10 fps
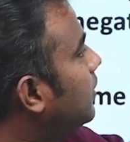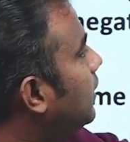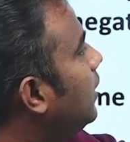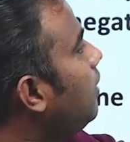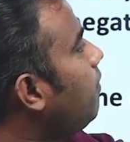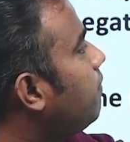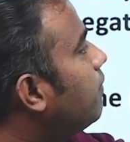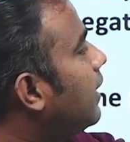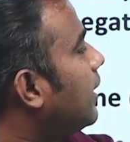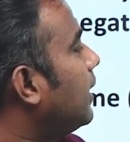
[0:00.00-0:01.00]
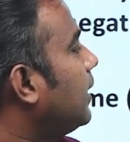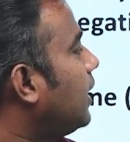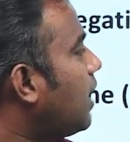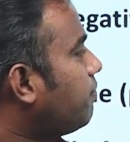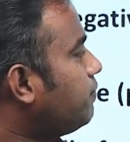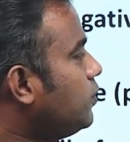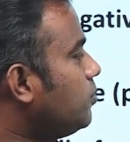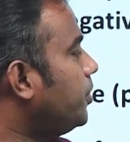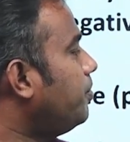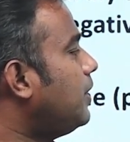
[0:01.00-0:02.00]
If a few
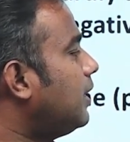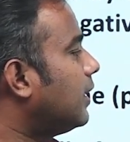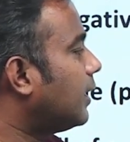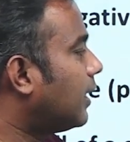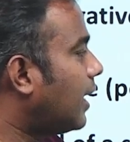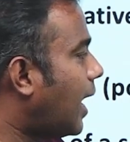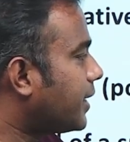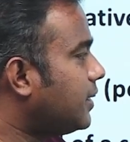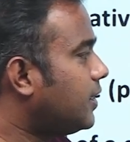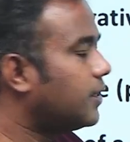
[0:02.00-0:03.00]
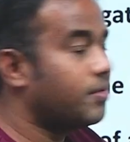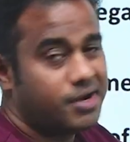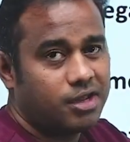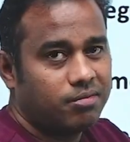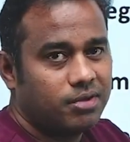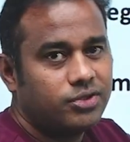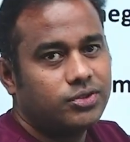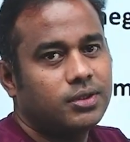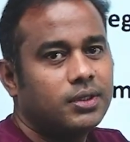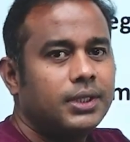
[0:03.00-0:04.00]
people attended the meeting
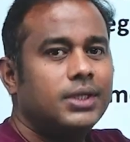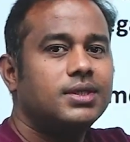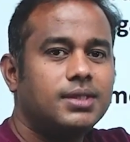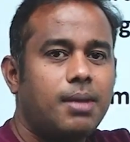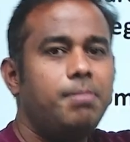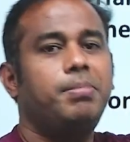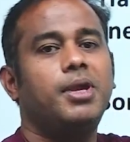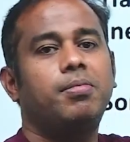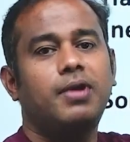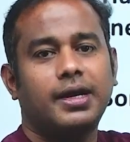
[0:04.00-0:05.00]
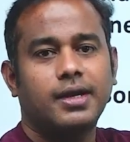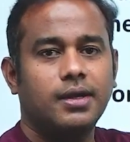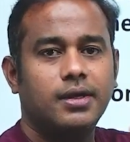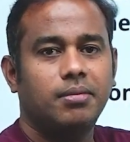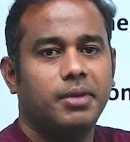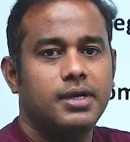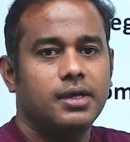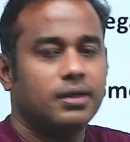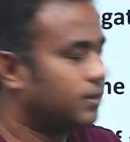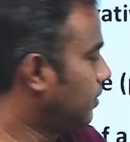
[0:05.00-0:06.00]
means some people attended the
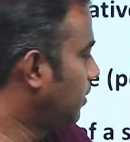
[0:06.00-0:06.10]
meeting.